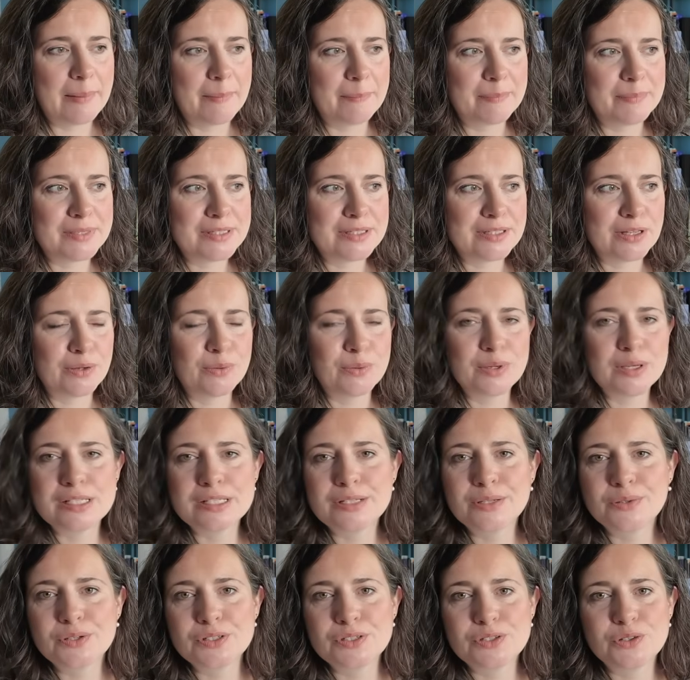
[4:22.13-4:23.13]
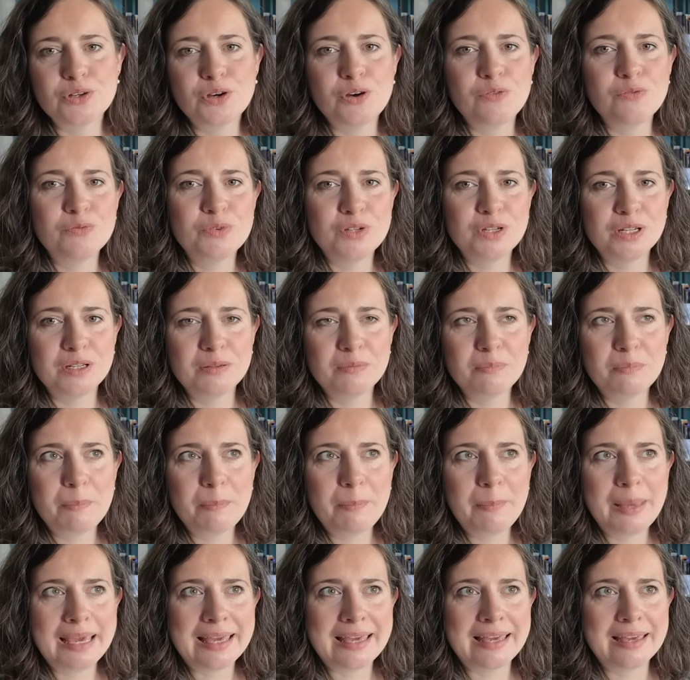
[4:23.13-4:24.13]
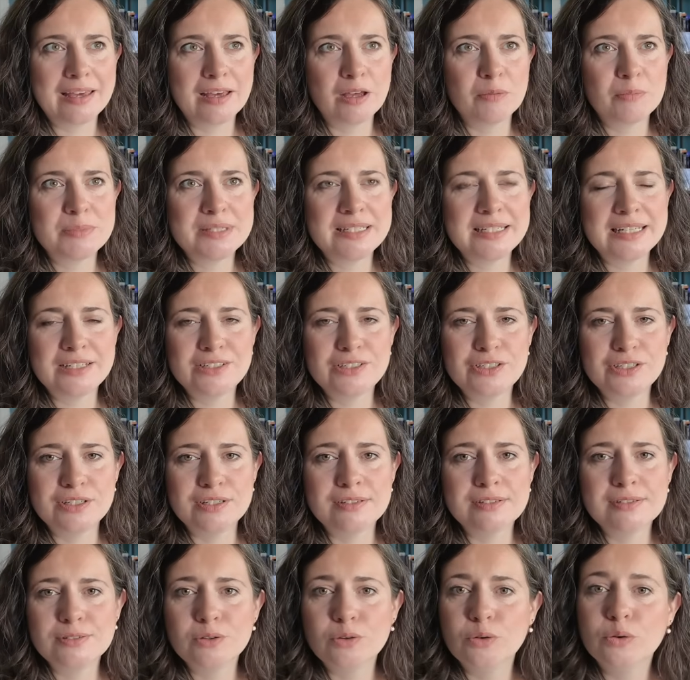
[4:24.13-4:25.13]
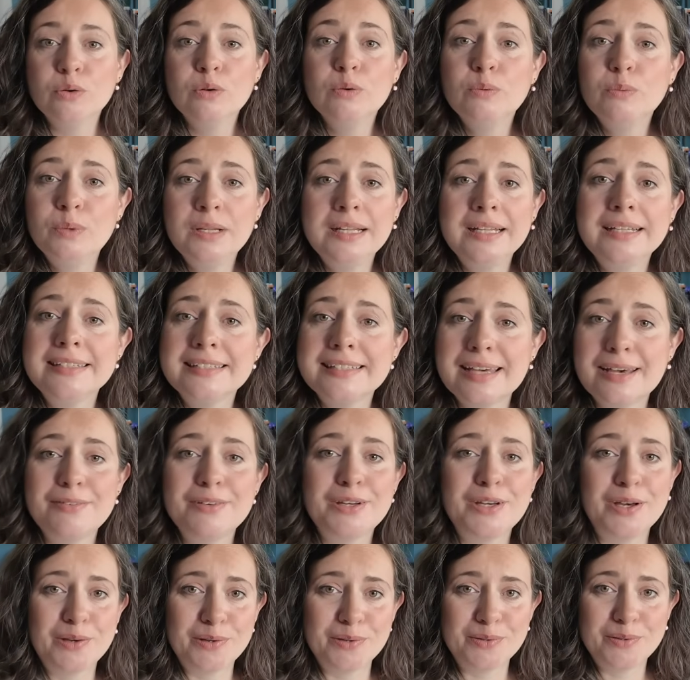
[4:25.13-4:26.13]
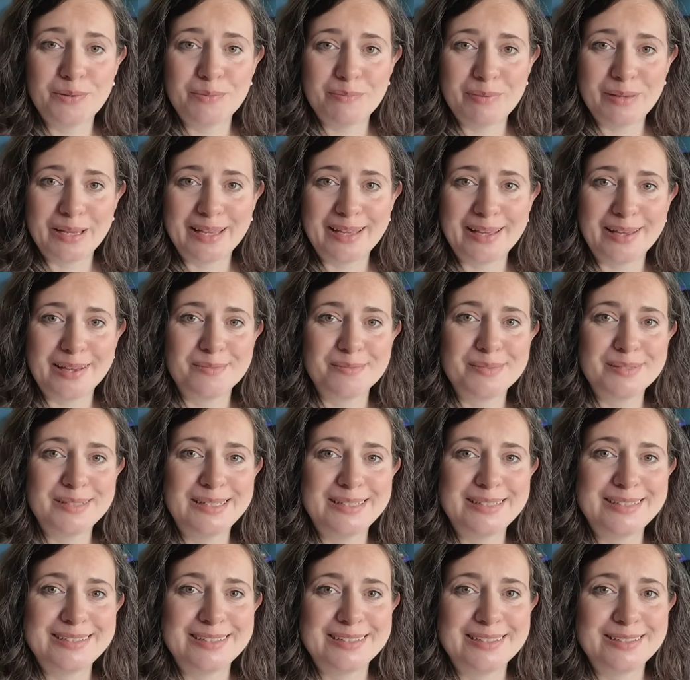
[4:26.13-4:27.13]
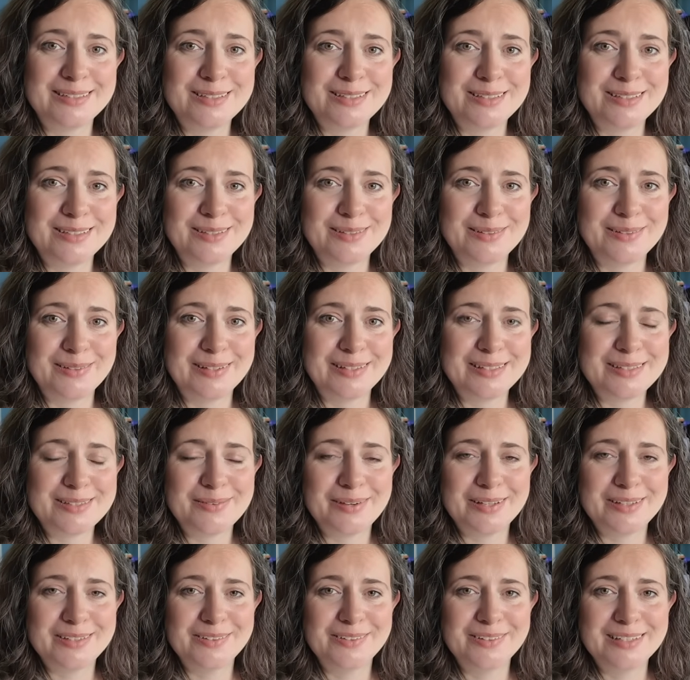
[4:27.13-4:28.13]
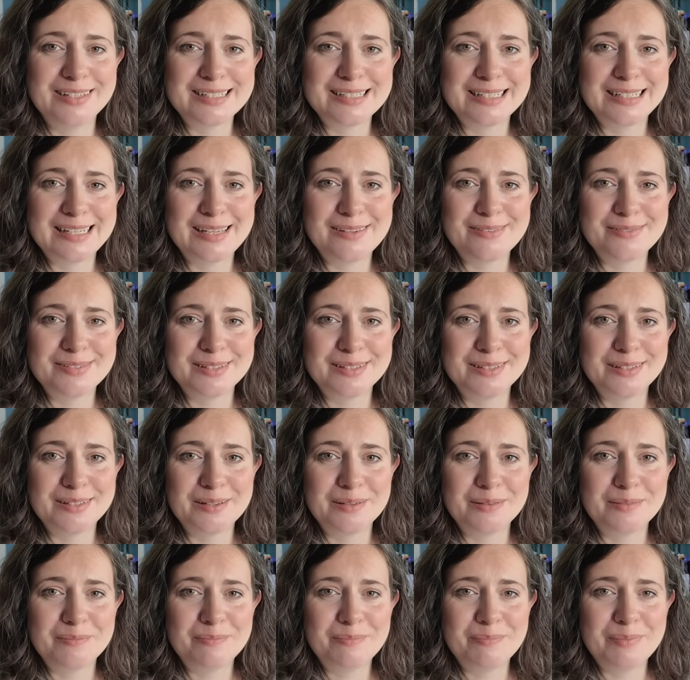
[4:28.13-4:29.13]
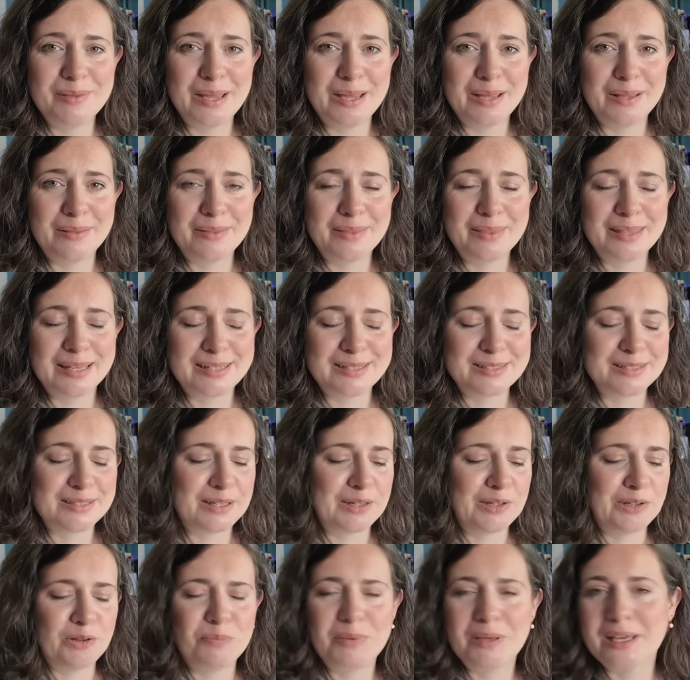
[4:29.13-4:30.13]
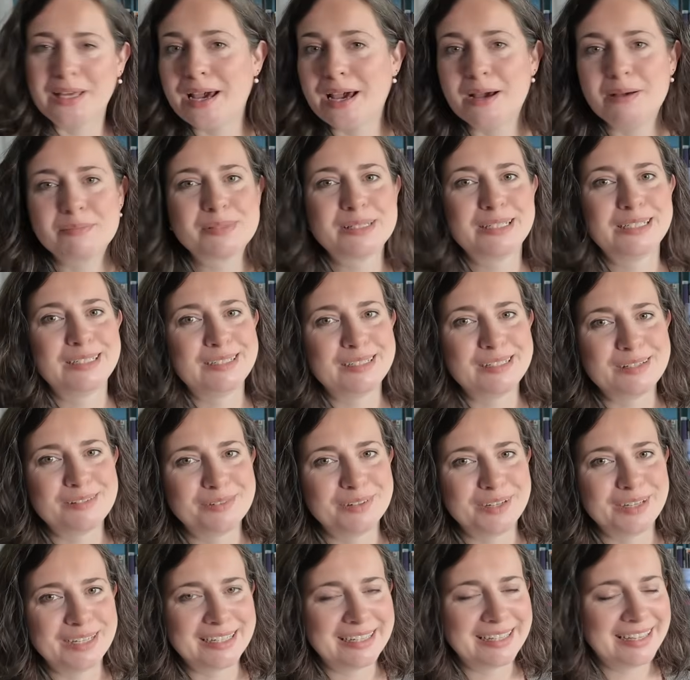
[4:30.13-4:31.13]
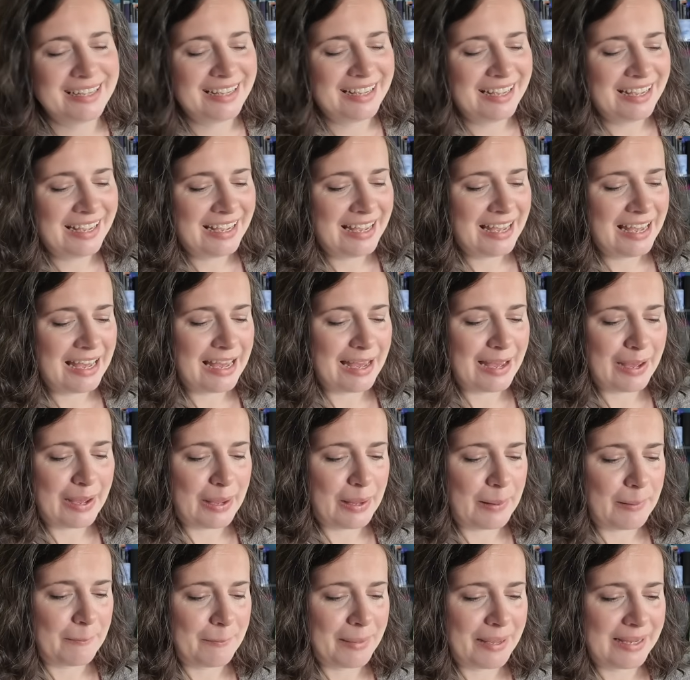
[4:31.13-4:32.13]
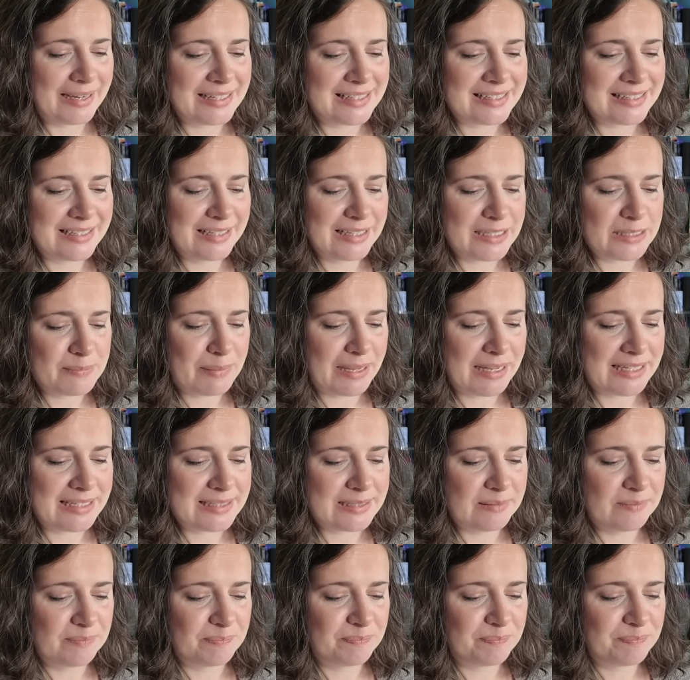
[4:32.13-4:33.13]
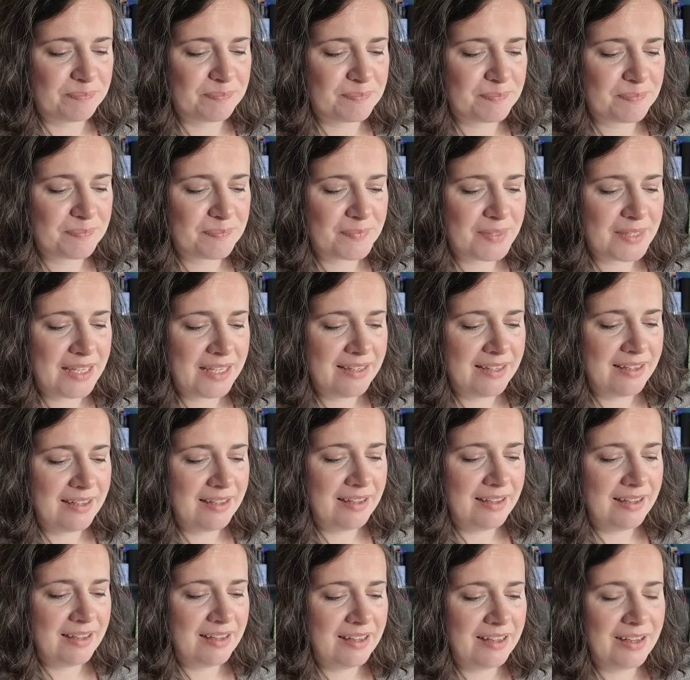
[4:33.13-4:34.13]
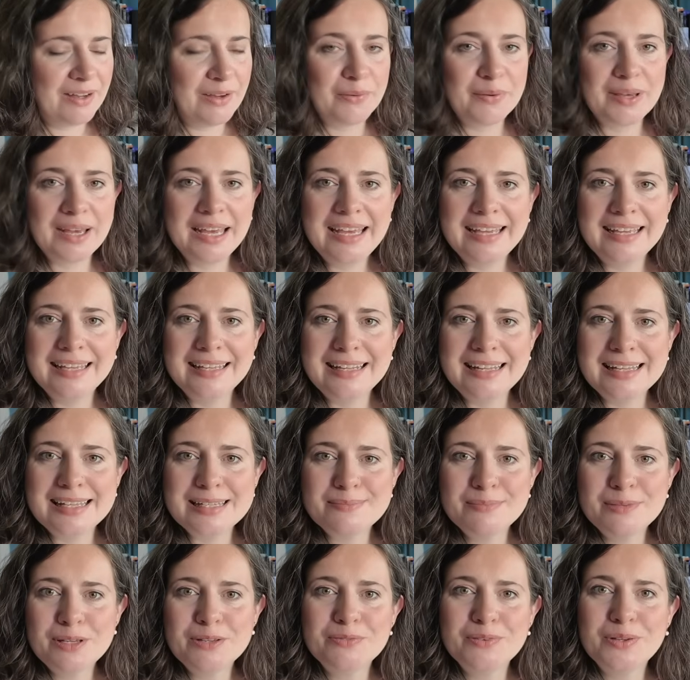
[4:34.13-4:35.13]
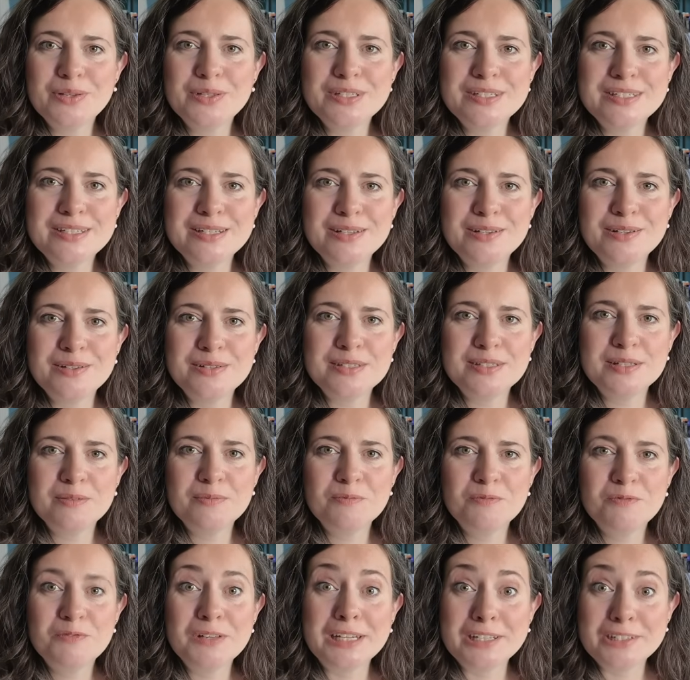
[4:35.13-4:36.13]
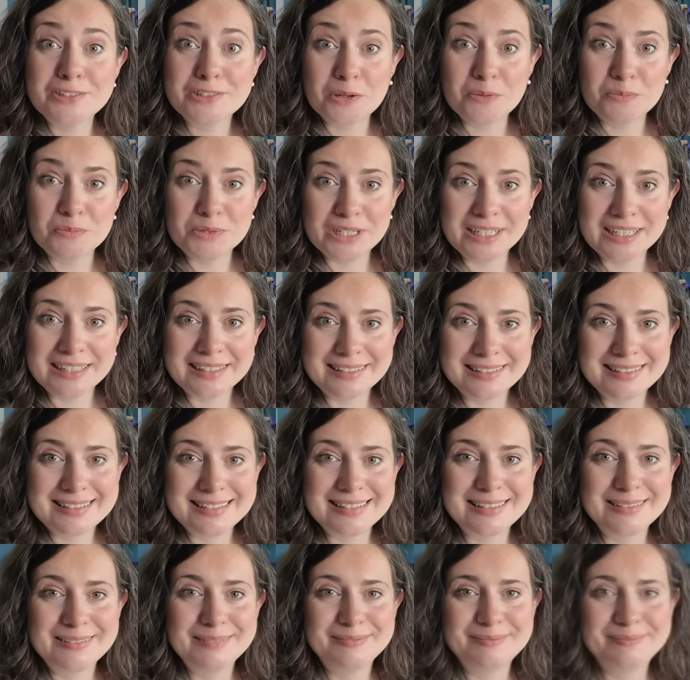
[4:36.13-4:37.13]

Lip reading: So as long as you're confident picking up stitches, or willing to have a go at picking up stitches to add on the sleeves and the things, then you'll be absolutely fine. And it's a nice pattern. Okay, let's move on to some finished objects.